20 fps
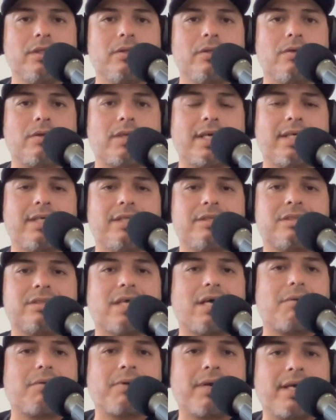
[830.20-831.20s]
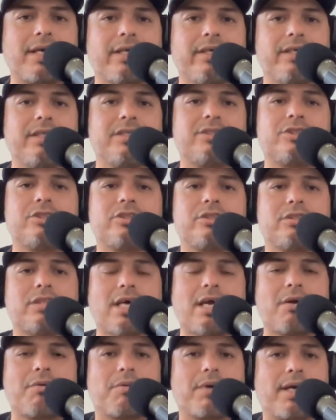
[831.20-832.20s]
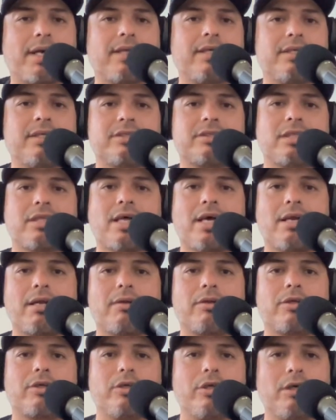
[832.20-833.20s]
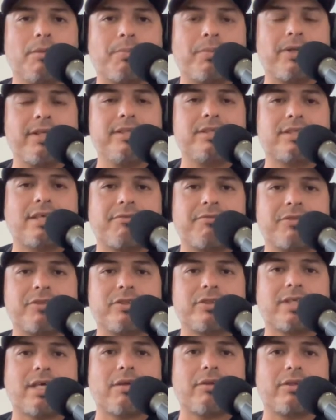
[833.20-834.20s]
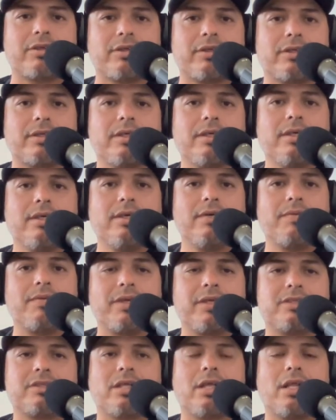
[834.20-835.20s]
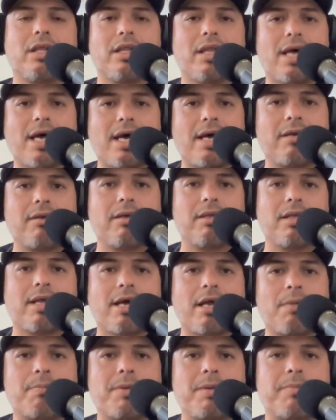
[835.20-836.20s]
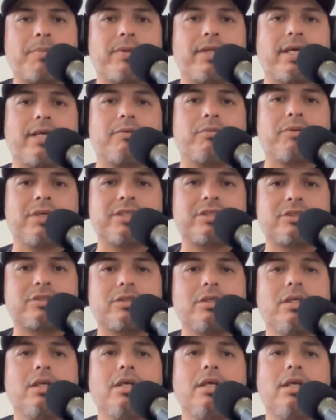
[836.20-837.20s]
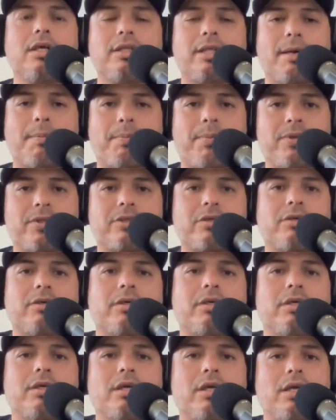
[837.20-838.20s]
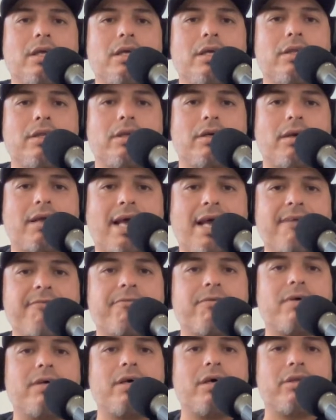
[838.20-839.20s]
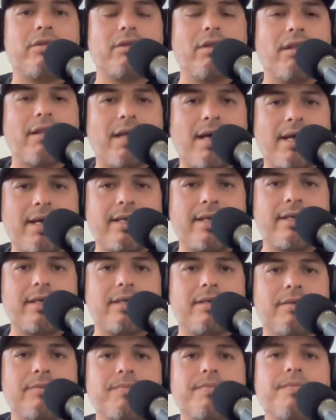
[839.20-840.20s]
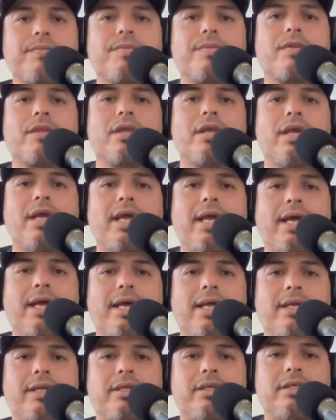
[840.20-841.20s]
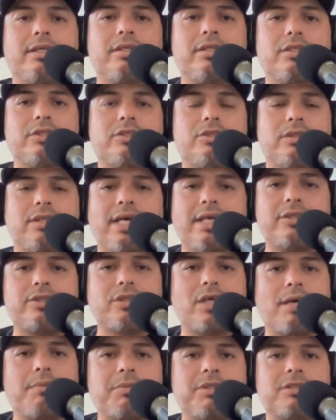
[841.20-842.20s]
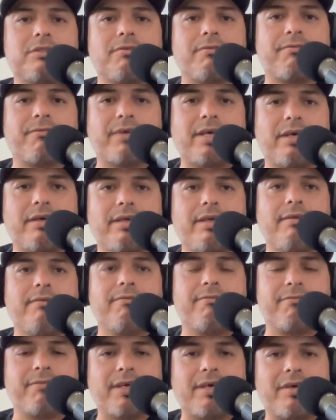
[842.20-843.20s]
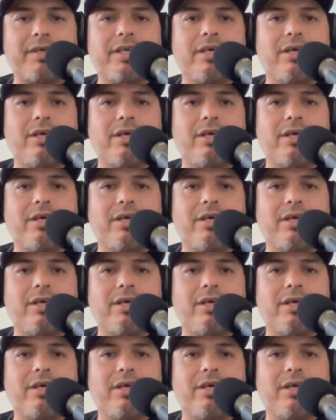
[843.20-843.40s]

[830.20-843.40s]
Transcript: Okay, it's not right. It's just not right. There's a lot of good police officers out there. There's a lot of people that risk, that put their life on the line. And that job is very, very